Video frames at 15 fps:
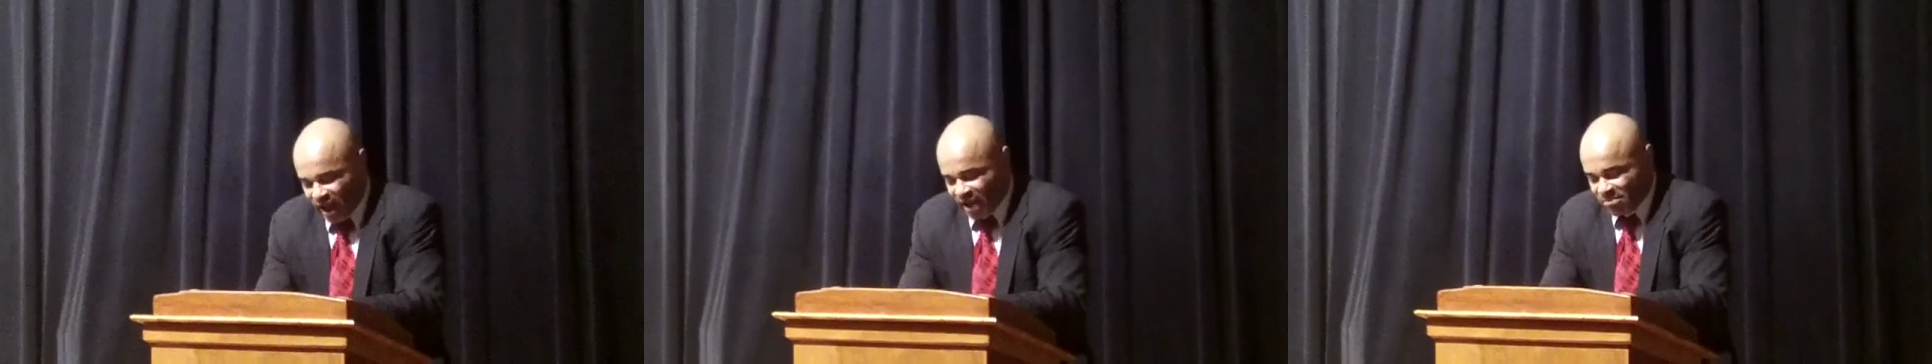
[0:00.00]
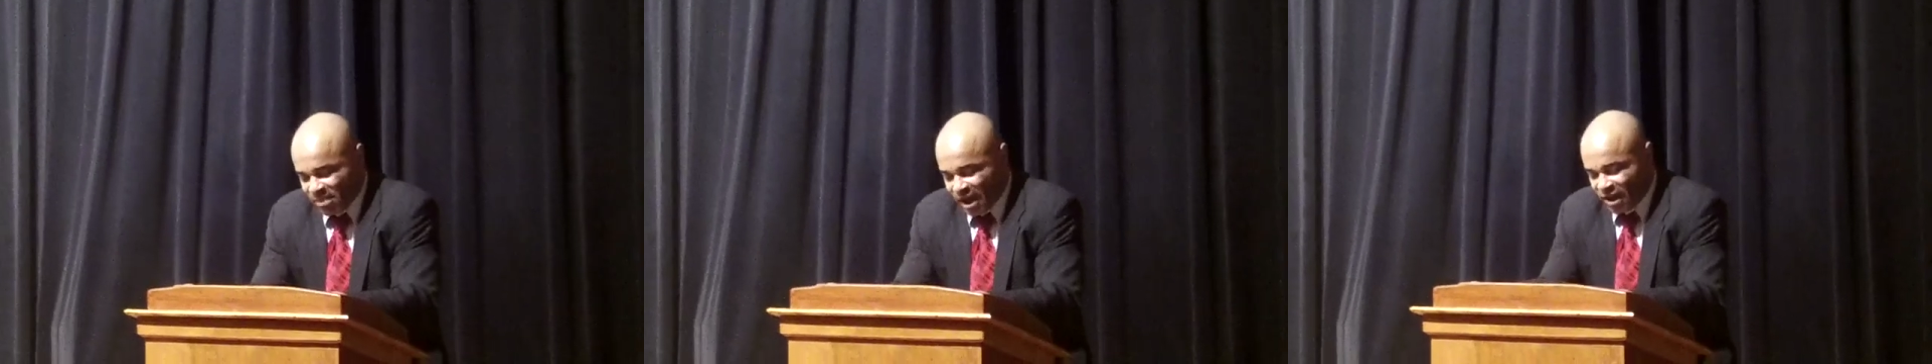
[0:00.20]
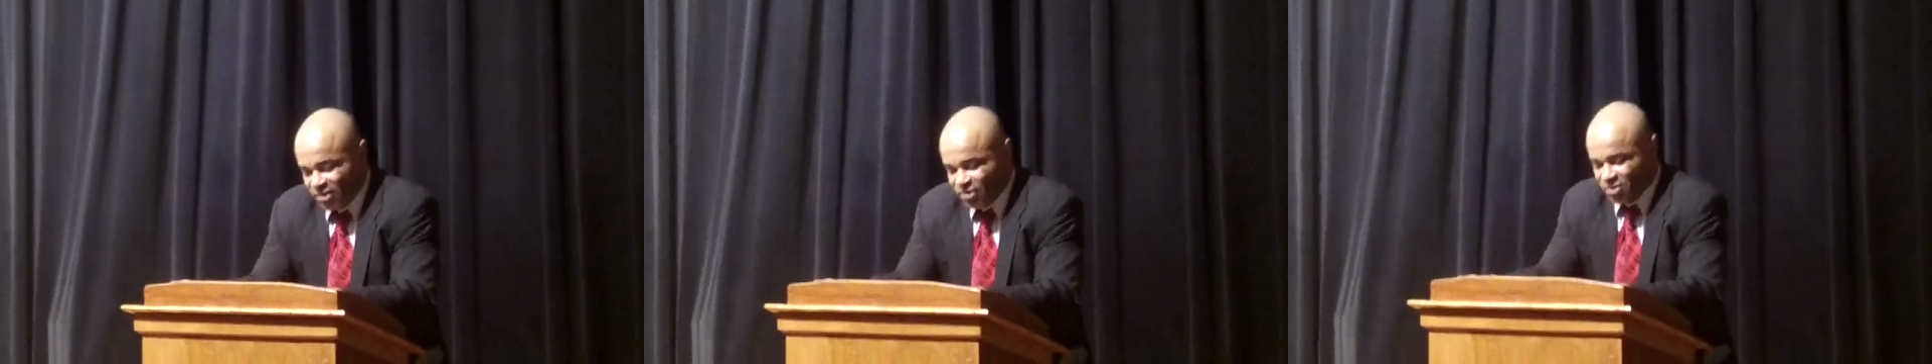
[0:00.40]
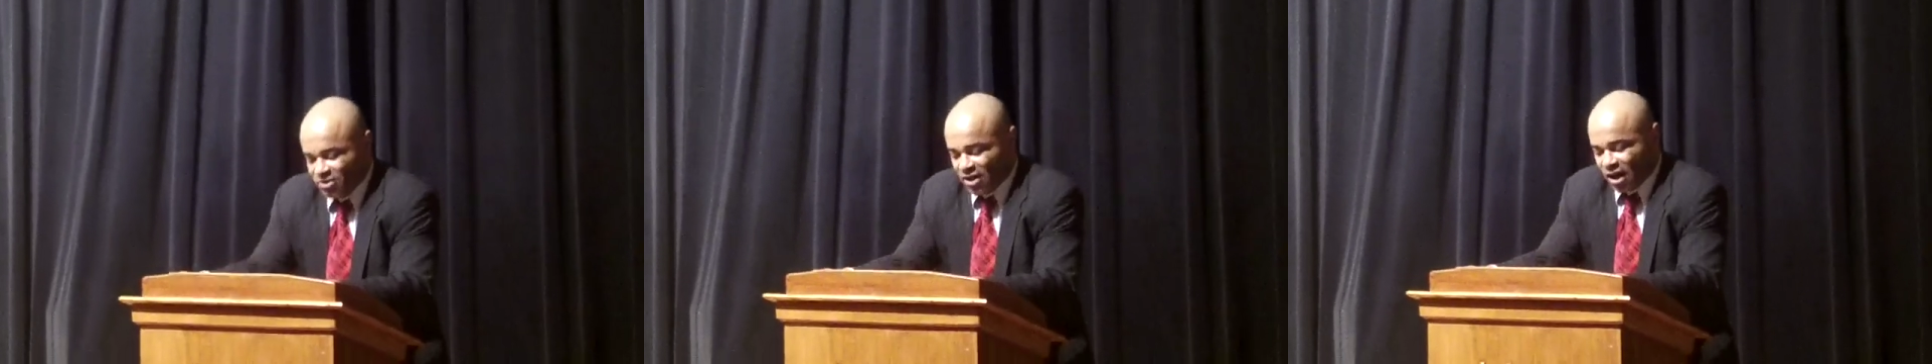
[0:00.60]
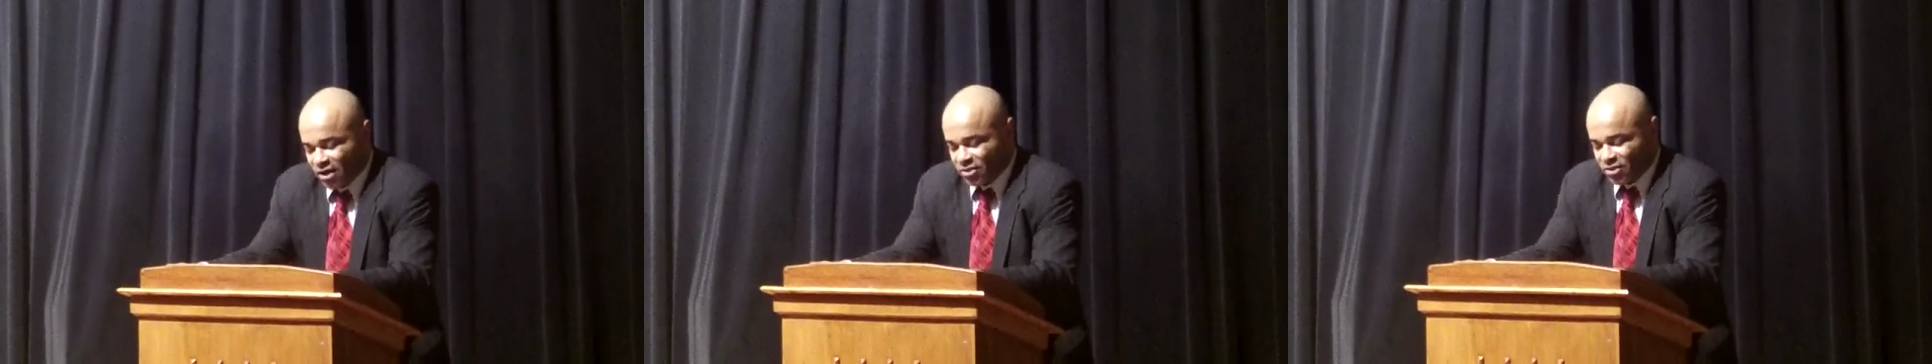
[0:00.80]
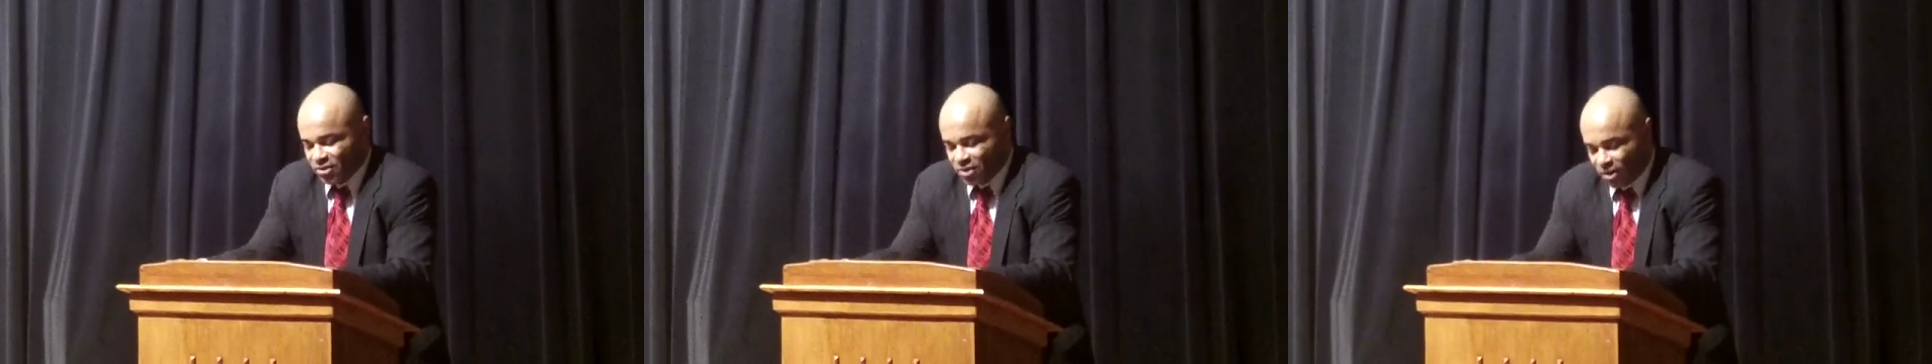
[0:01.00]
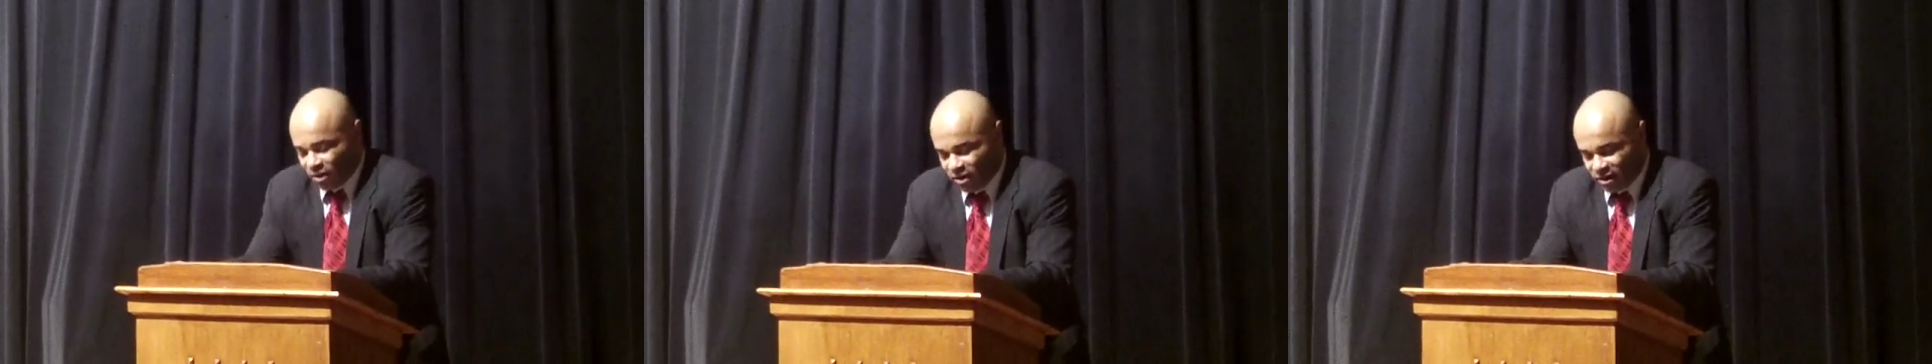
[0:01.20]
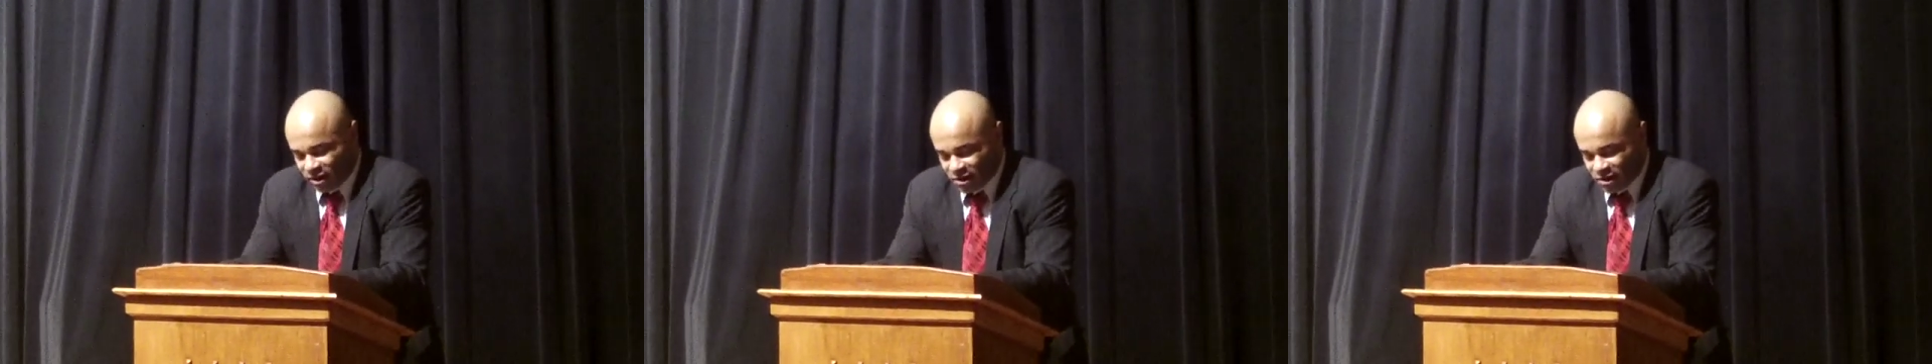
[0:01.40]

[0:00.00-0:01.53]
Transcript: headmaster, Dr. Dirk,